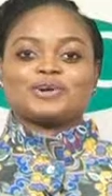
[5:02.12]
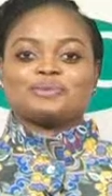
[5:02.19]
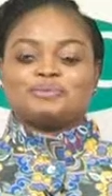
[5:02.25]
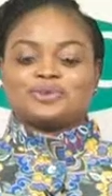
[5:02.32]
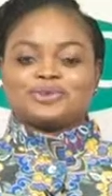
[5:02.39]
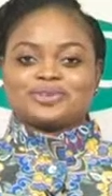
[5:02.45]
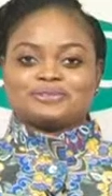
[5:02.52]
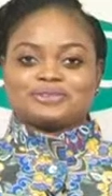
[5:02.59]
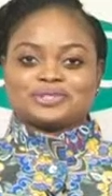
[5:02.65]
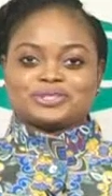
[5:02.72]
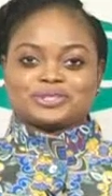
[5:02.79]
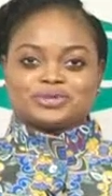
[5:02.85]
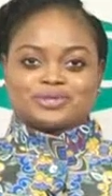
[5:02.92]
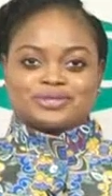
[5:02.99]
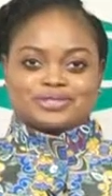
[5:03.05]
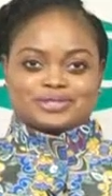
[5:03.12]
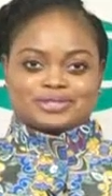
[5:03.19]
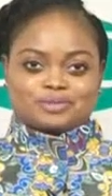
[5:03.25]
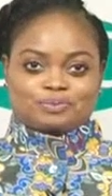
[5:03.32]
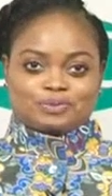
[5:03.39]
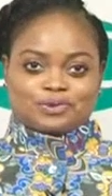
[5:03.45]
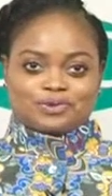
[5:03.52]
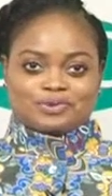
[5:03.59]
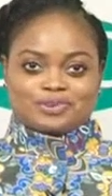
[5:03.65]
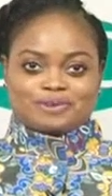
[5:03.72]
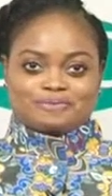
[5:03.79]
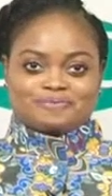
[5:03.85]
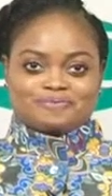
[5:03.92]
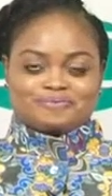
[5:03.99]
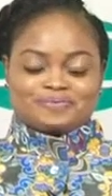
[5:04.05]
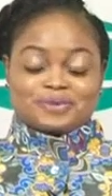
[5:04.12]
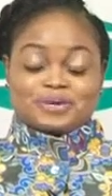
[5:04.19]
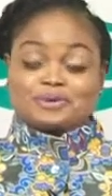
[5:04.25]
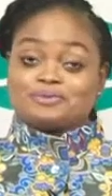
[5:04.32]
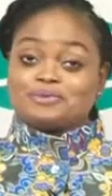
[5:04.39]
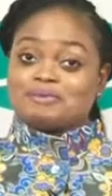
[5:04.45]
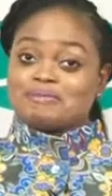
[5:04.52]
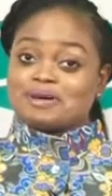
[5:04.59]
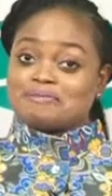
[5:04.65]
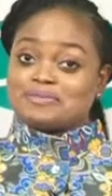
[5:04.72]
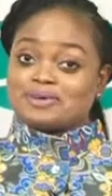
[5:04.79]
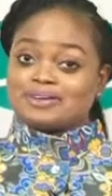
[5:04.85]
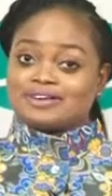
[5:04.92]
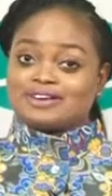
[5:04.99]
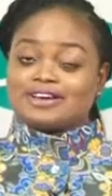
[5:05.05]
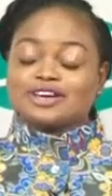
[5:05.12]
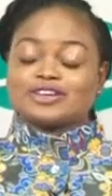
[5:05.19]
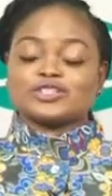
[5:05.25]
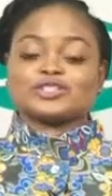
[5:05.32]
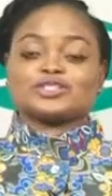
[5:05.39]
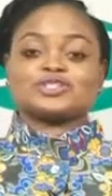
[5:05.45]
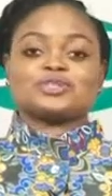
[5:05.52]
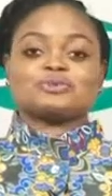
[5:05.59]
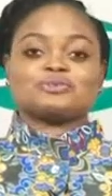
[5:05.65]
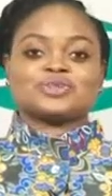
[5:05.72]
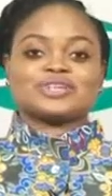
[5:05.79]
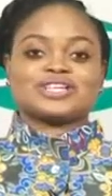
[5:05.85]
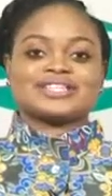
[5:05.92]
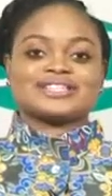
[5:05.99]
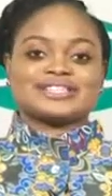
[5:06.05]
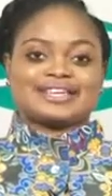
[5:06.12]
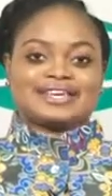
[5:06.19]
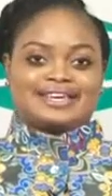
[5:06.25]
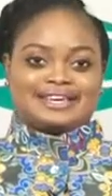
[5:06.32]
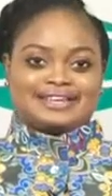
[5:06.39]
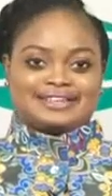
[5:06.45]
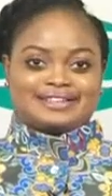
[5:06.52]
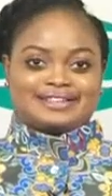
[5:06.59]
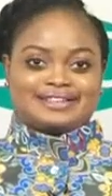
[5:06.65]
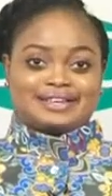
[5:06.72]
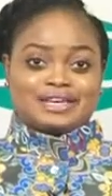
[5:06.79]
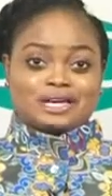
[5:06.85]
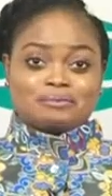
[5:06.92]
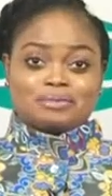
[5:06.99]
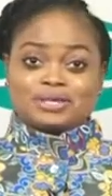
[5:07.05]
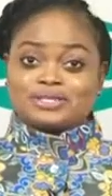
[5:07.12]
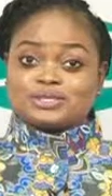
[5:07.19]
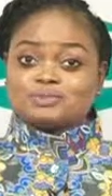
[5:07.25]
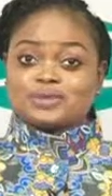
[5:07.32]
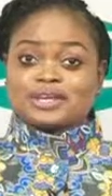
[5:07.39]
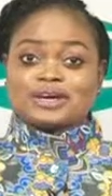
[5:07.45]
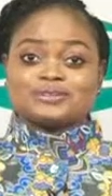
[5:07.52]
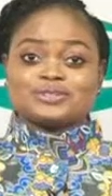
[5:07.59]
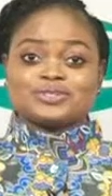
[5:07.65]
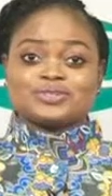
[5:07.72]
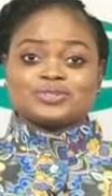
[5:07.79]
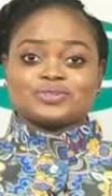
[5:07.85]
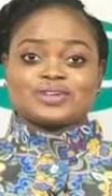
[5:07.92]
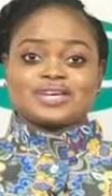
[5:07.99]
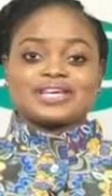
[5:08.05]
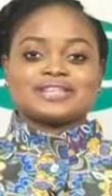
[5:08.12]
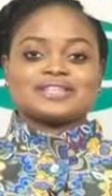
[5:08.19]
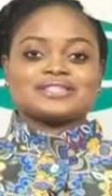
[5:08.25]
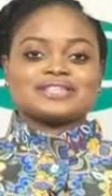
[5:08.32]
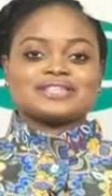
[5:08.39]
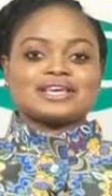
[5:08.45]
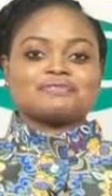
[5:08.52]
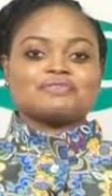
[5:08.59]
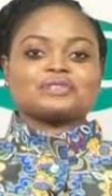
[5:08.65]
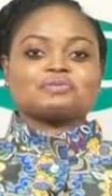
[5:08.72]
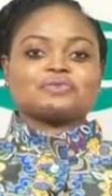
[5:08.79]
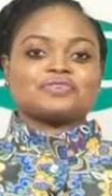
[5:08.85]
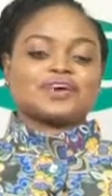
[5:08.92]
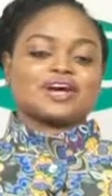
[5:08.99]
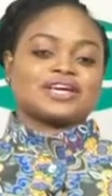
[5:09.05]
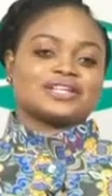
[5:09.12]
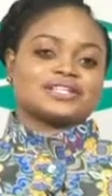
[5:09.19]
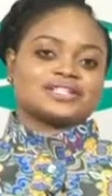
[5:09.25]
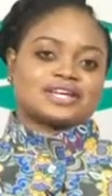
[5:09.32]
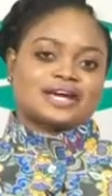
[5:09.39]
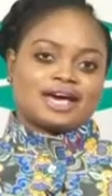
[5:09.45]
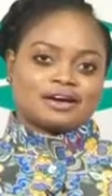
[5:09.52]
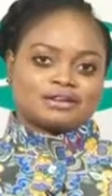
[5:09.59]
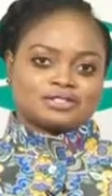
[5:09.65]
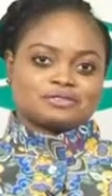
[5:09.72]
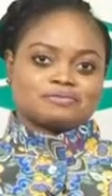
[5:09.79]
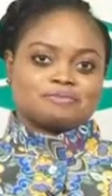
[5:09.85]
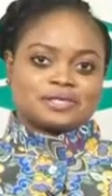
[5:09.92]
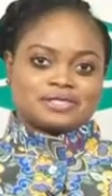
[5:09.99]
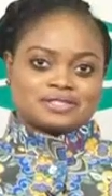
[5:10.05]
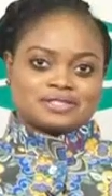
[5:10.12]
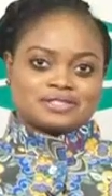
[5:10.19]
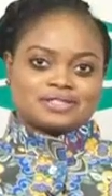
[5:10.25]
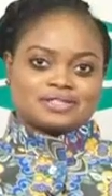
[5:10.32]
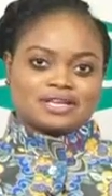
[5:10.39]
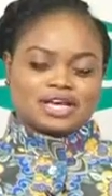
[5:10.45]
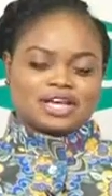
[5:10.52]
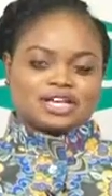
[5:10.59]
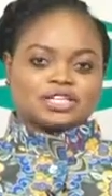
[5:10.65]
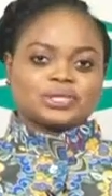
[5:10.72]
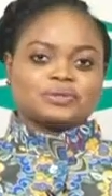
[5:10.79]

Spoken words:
hope you have enjoyed this program. Remember, consumer is king, because without you, the service providers are out of business.